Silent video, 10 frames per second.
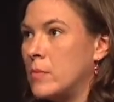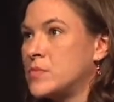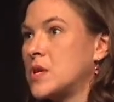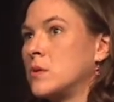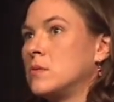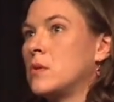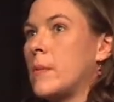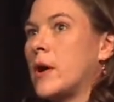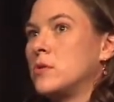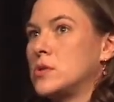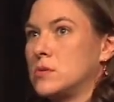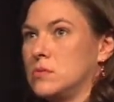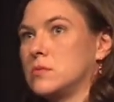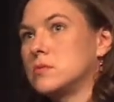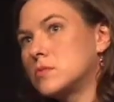So about
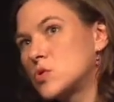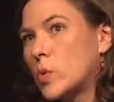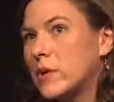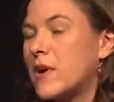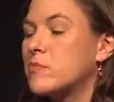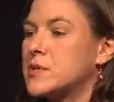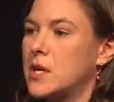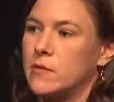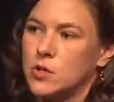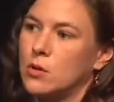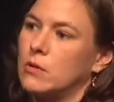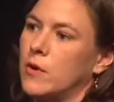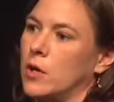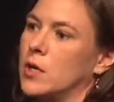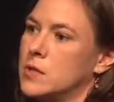25% of the total
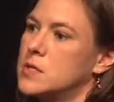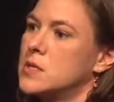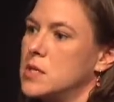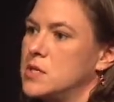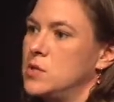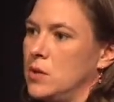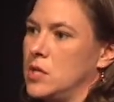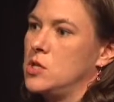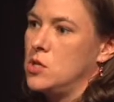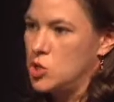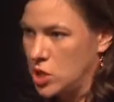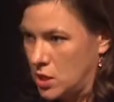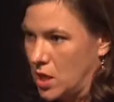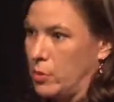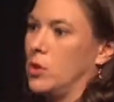variance is due to
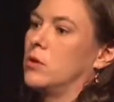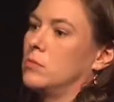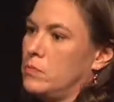genotype alone.